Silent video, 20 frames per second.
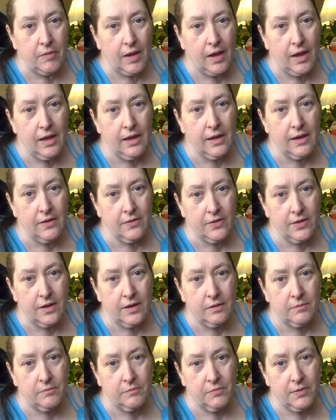and get
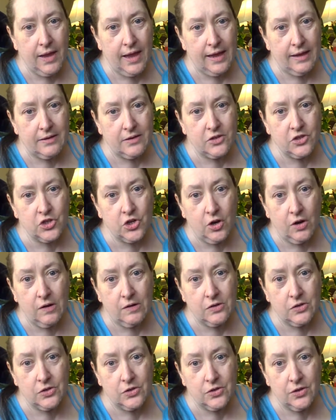them that
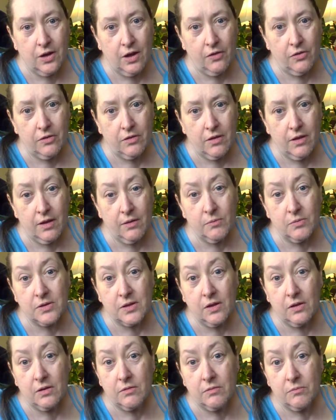charge it was
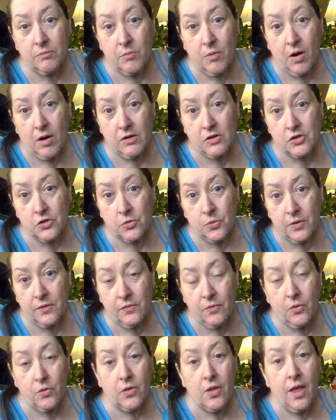on March
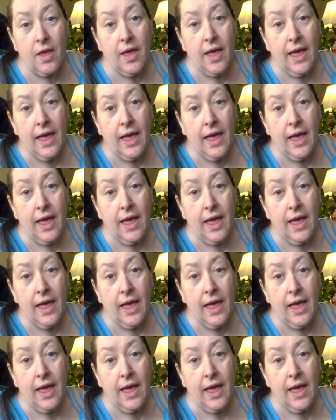24th.